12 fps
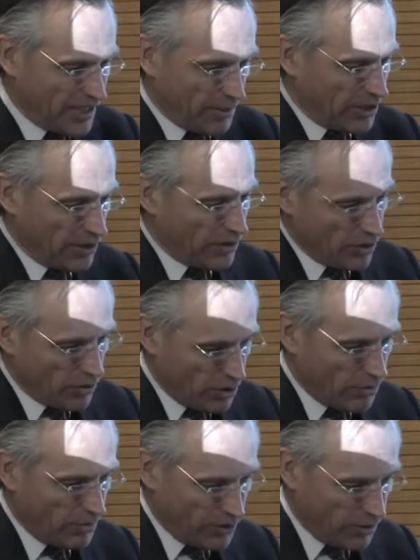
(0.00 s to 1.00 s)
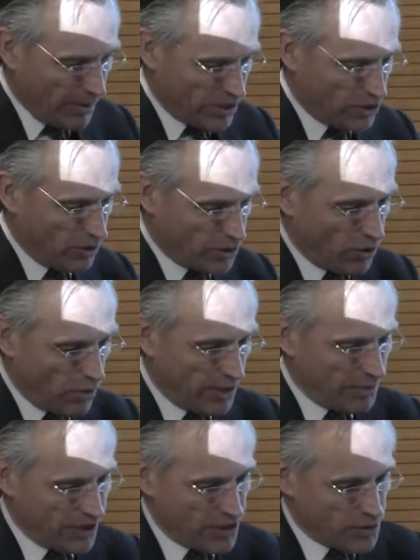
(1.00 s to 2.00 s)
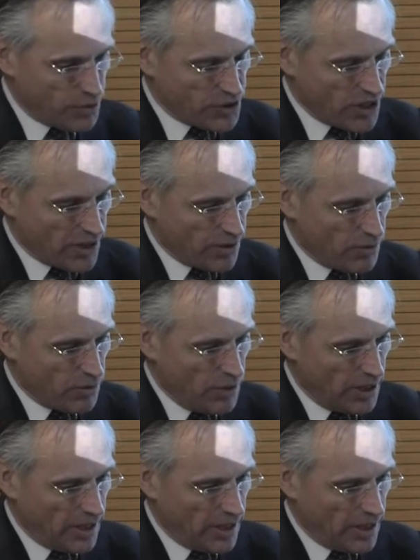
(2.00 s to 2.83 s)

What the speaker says: I mean, you mentioned onshore wind, but there's also